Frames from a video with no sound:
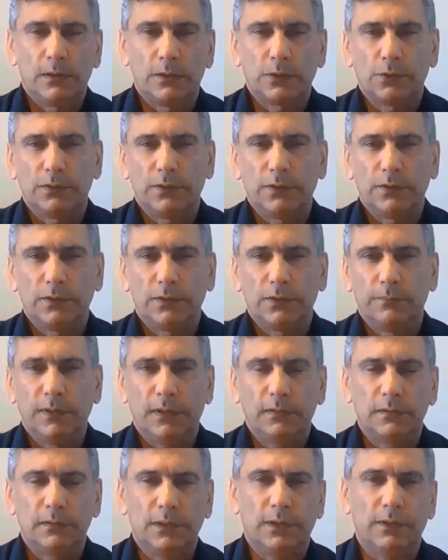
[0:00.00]
So
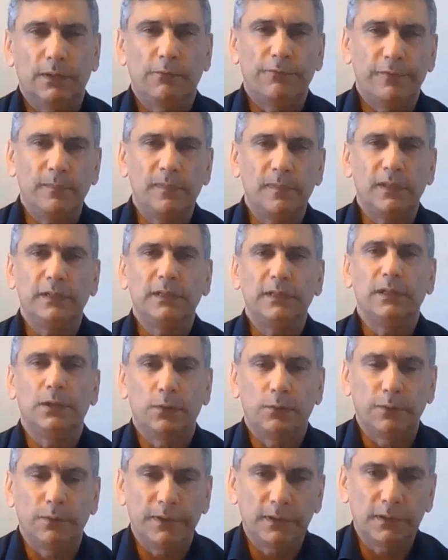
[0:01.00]
they are
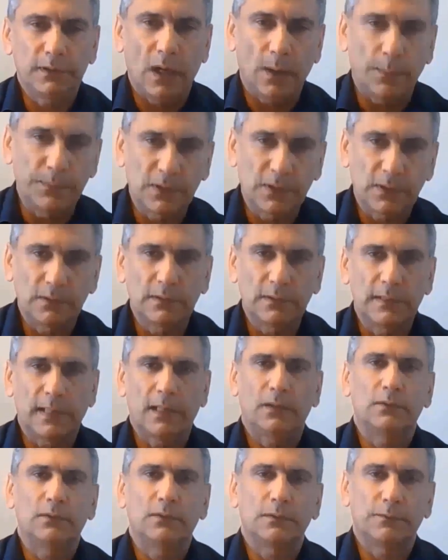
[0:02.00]
familiar with ups and
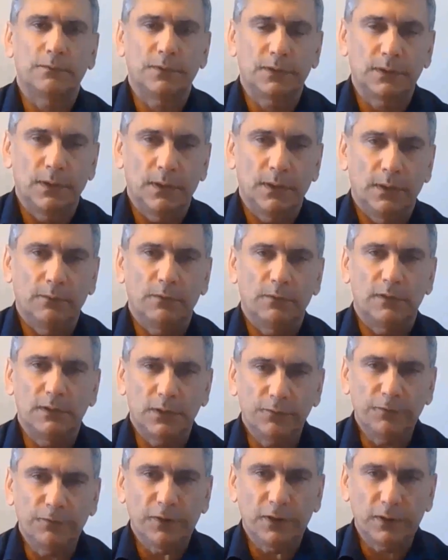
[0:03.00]
downs, with the
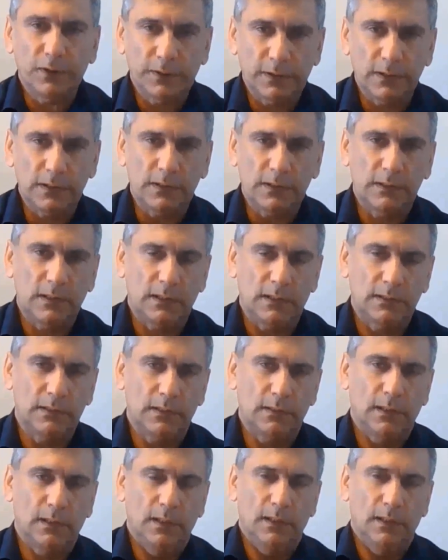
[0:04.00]
difficulties that